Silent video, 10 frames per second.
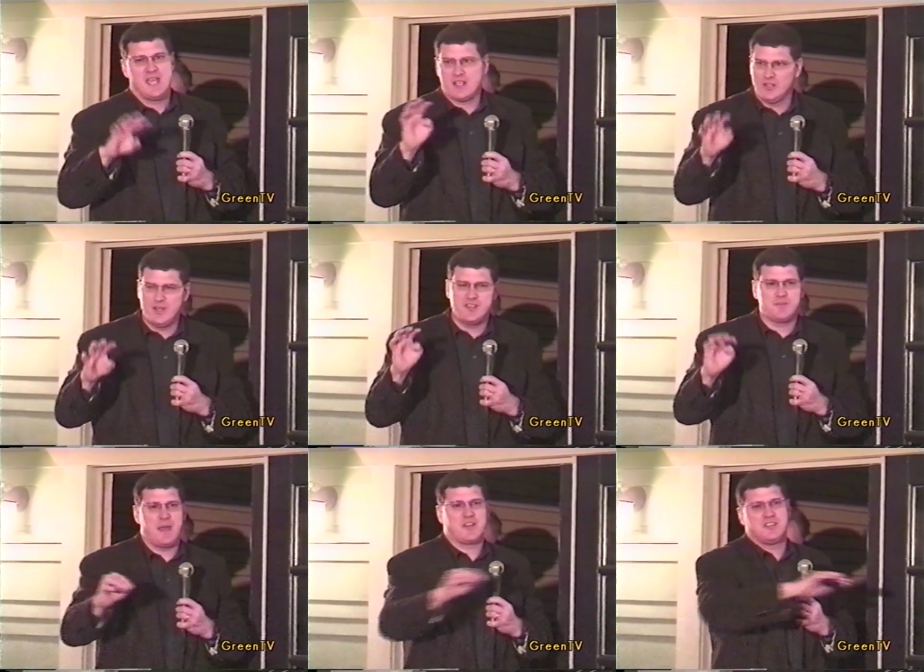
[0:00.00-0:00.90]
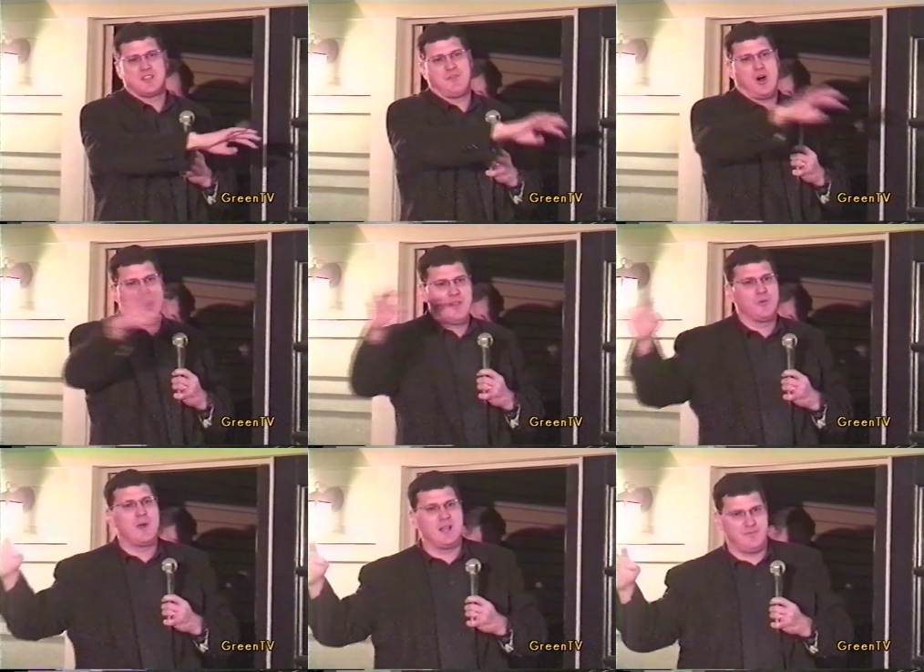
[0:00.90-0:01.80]
including inspections of all
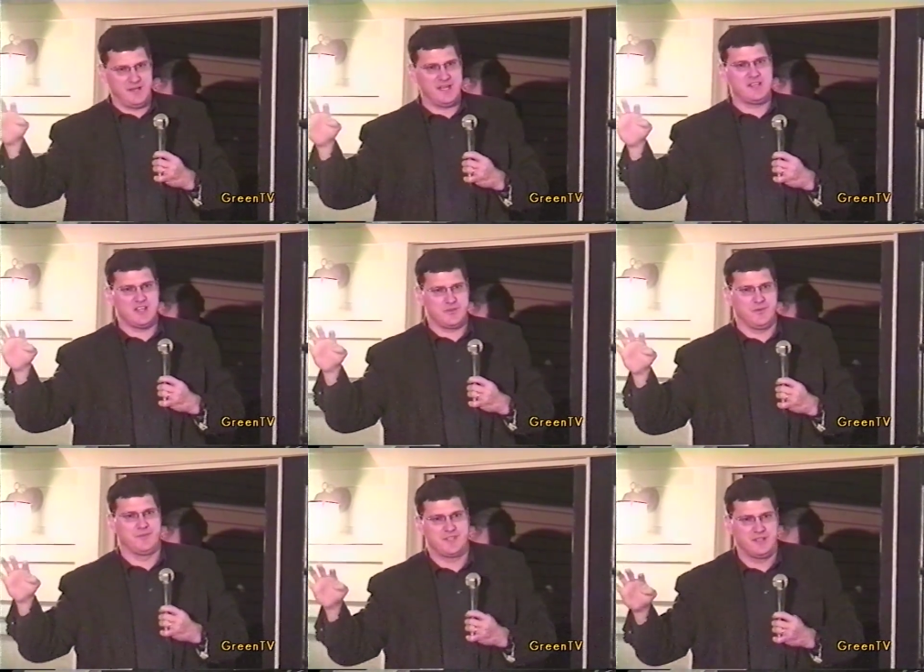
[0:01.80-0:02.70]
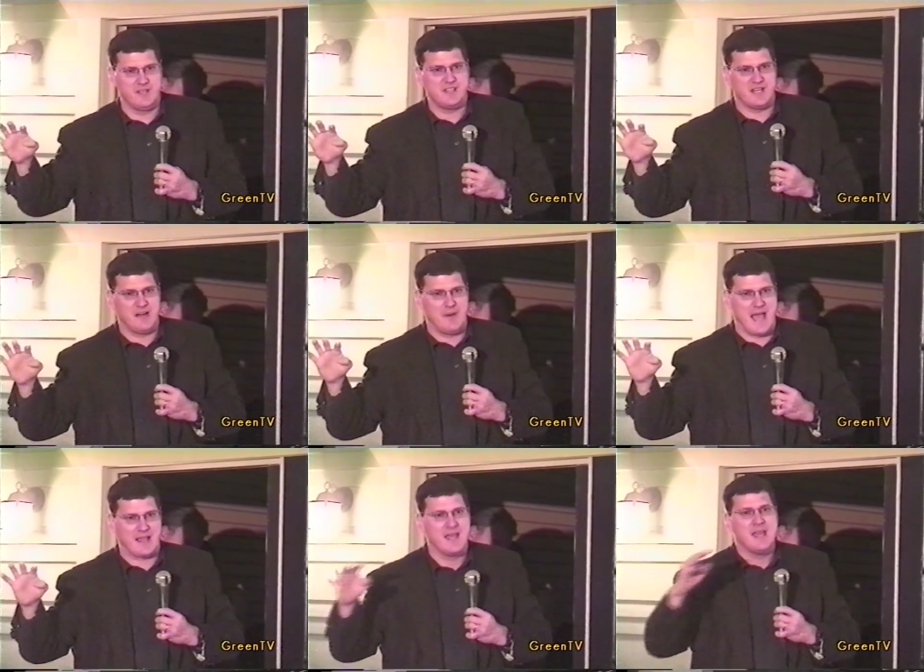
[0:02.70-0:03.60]
the relevant industrial facilities in
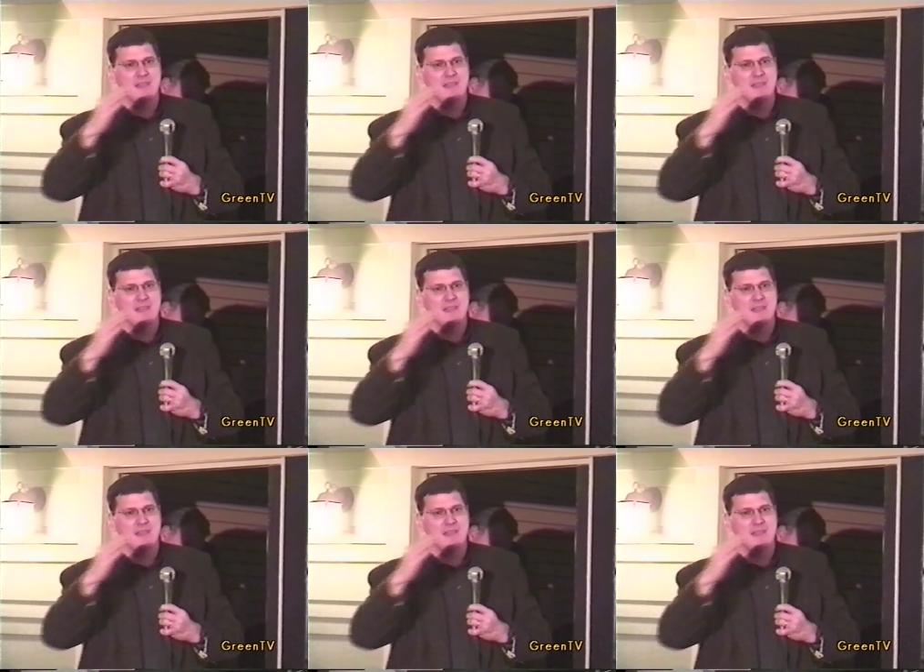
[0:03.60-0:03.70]
Iraq